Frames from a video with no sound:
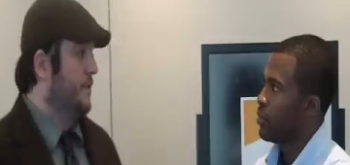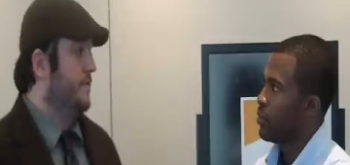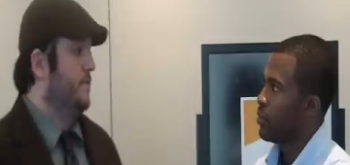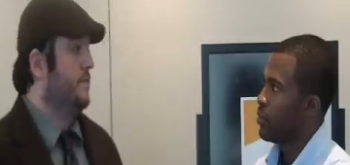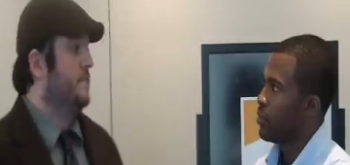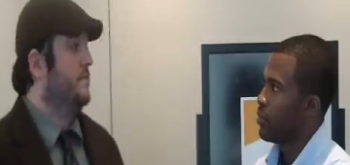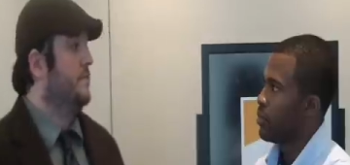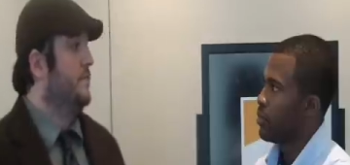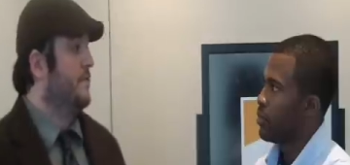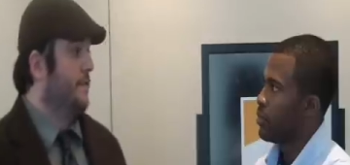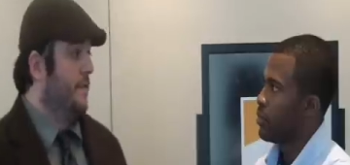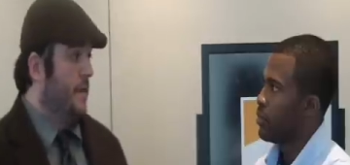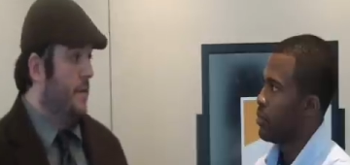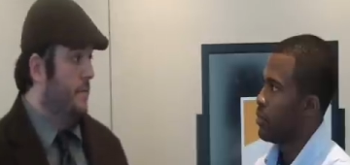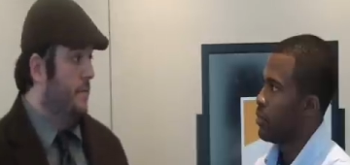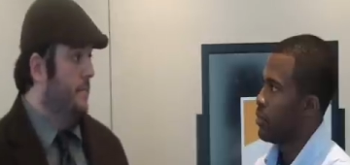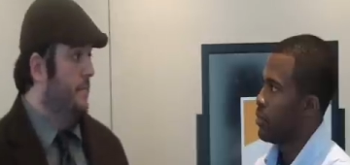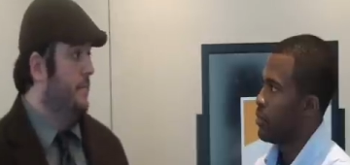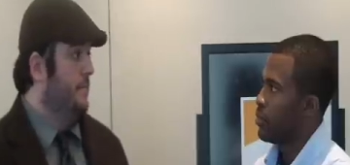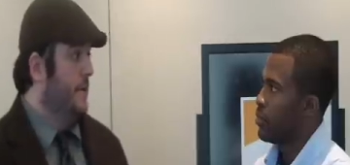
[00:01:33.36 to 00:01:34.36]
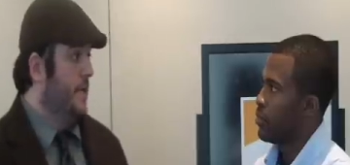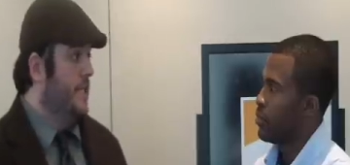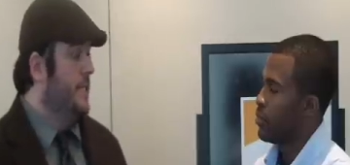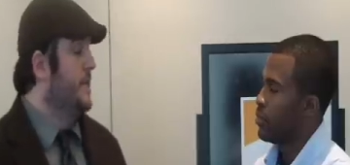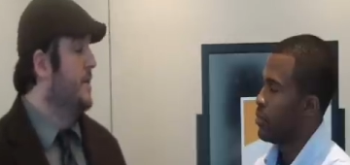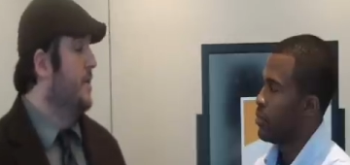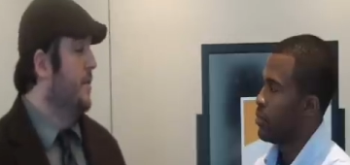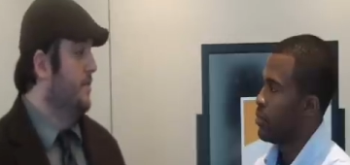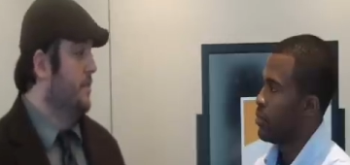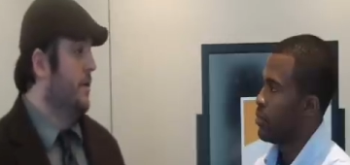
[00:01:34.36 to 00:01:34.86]
Speaker 1: budget from
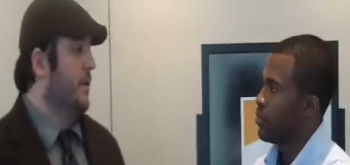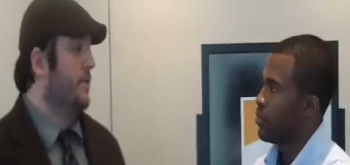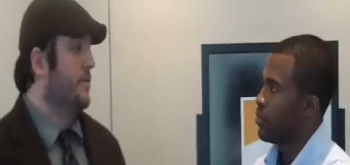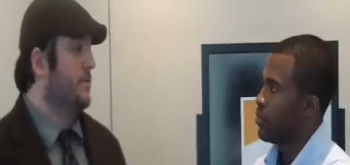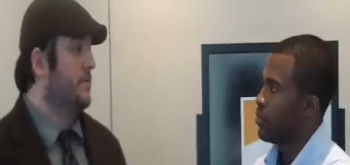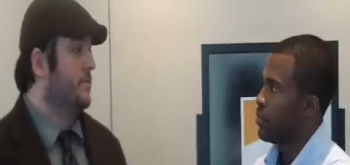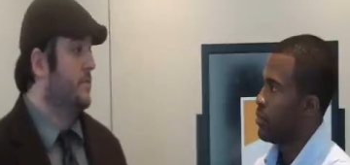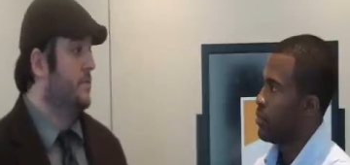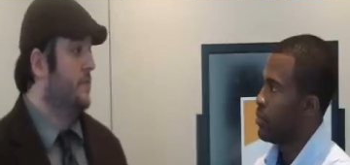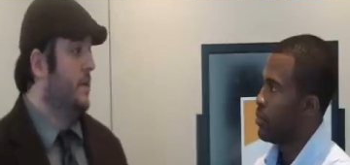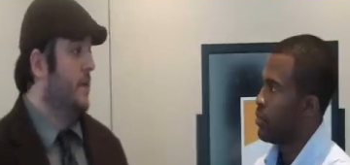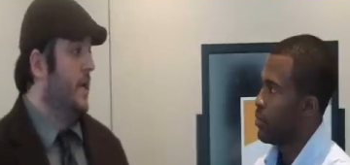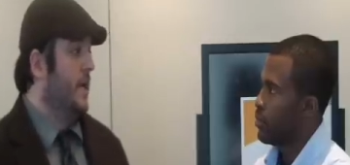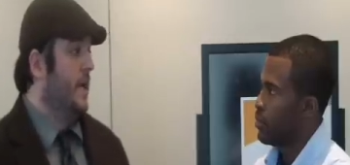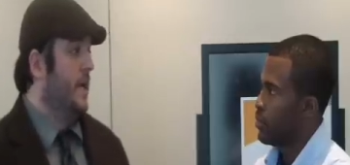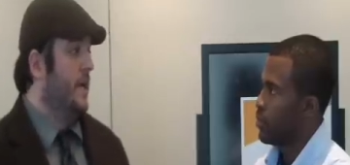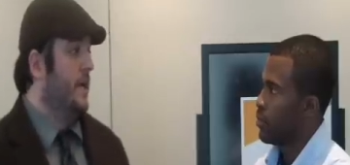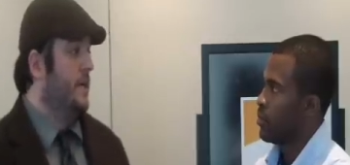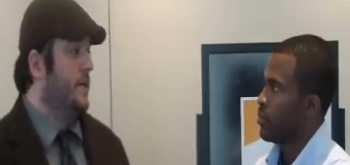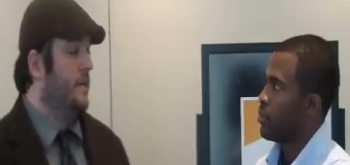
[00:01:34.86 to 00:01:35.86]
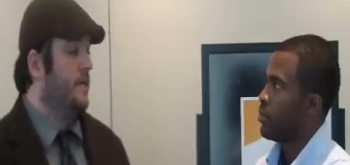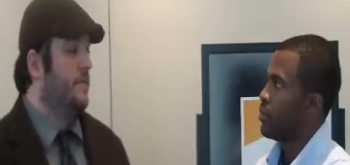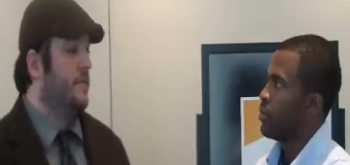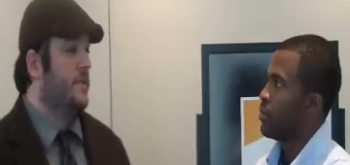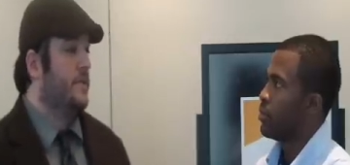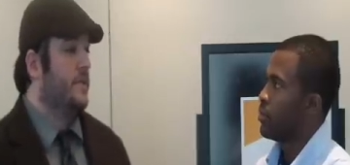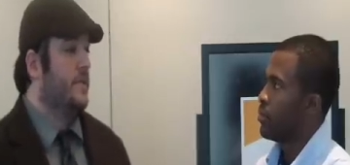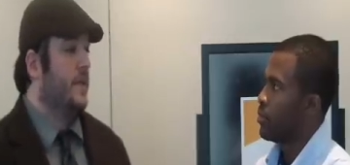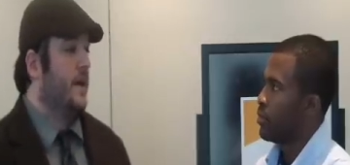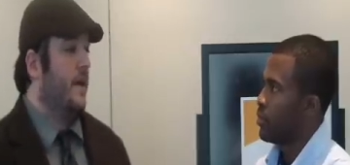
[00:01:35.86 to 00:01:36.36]
Indiegogo,
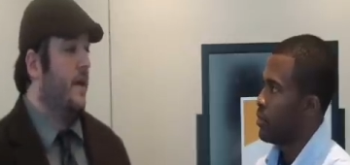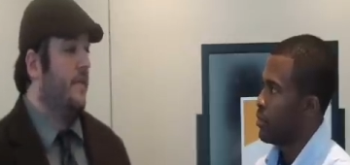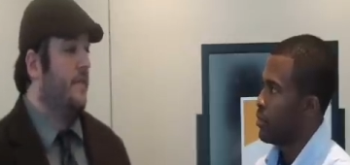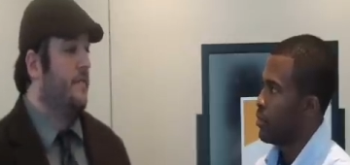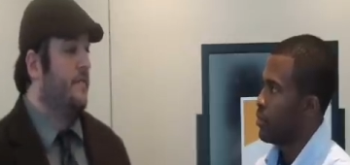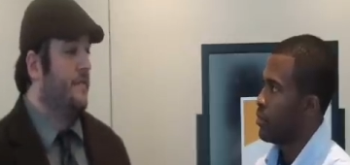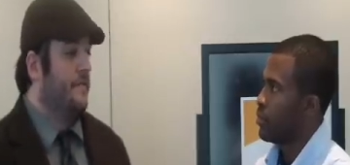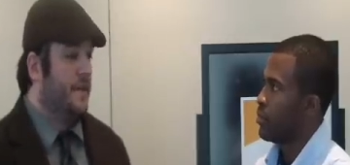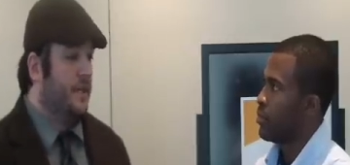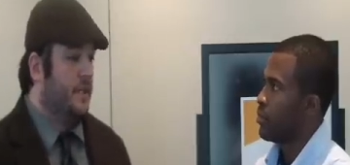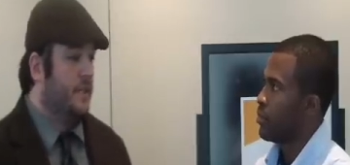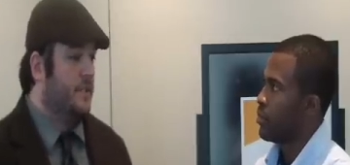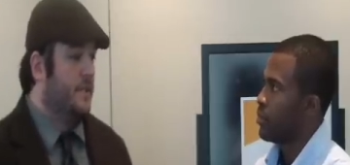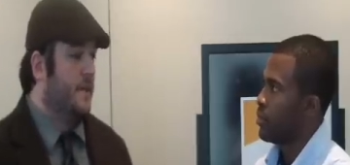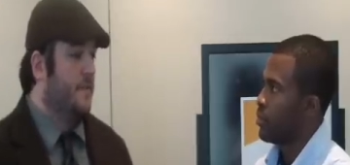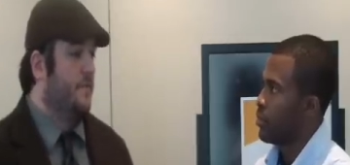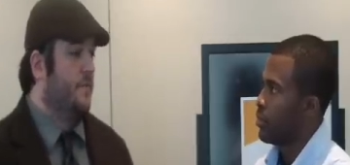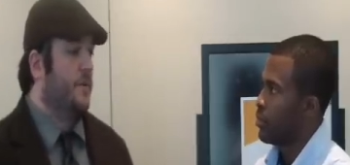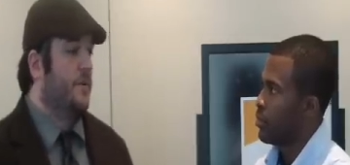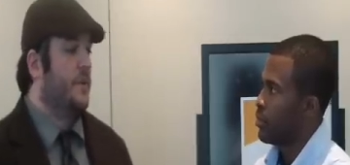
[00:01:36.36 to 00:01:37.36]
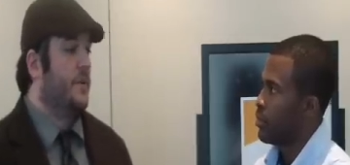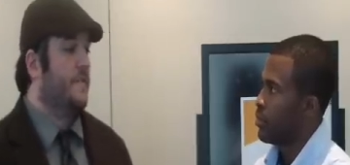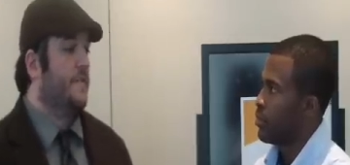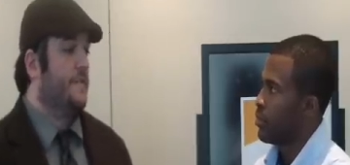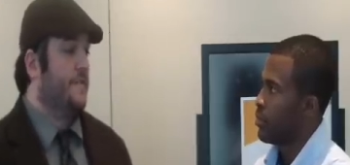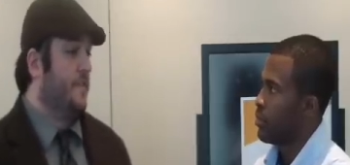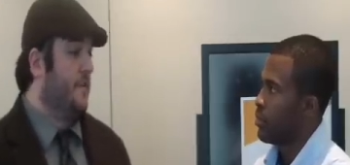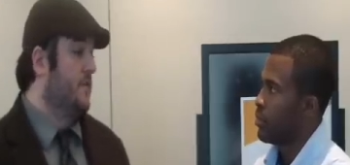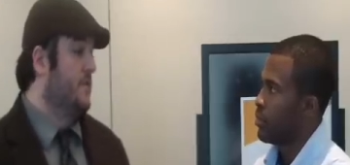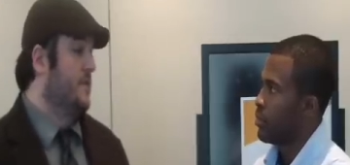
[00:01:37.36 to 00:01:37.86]
and it was uh, fulfilled, and
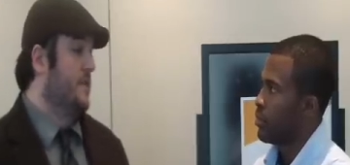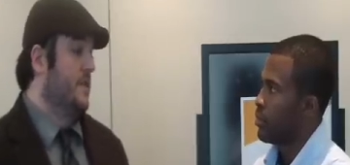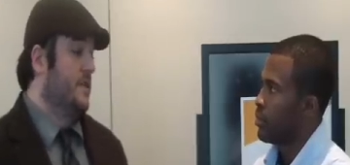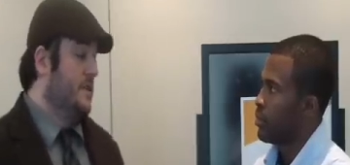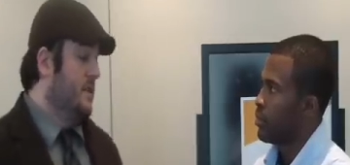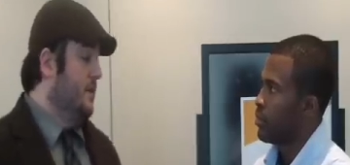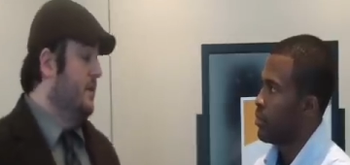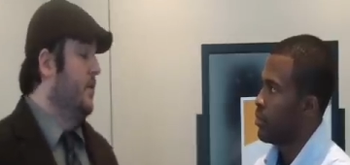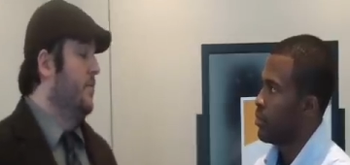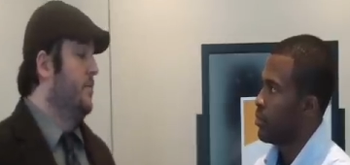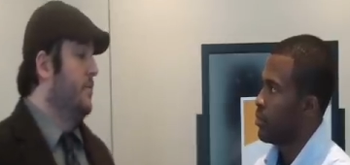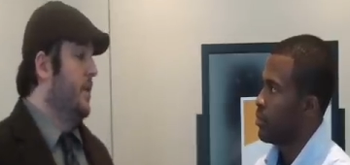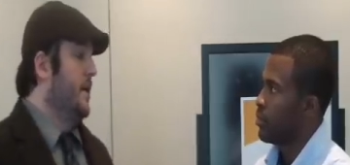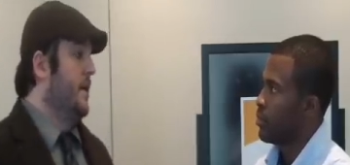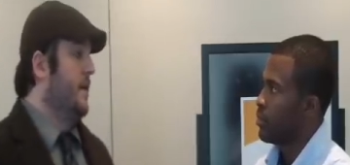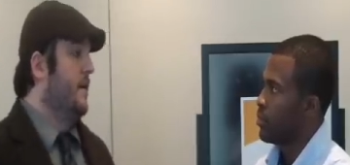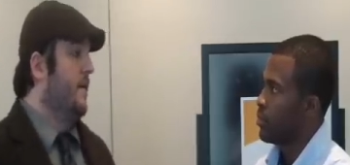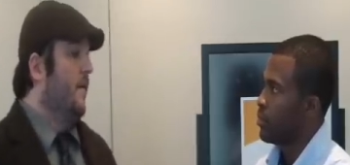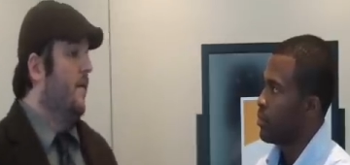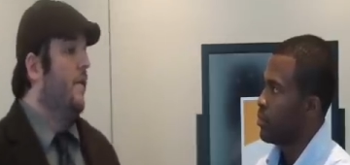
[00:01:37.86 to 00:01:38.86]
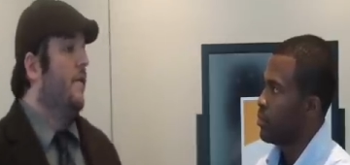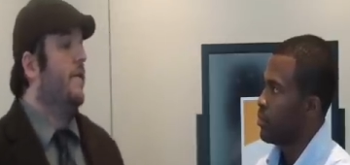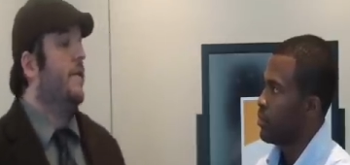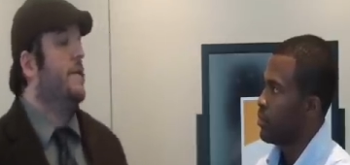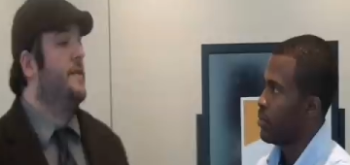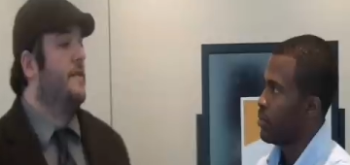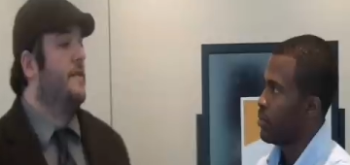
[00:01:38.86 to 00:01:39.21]
we're the first and still only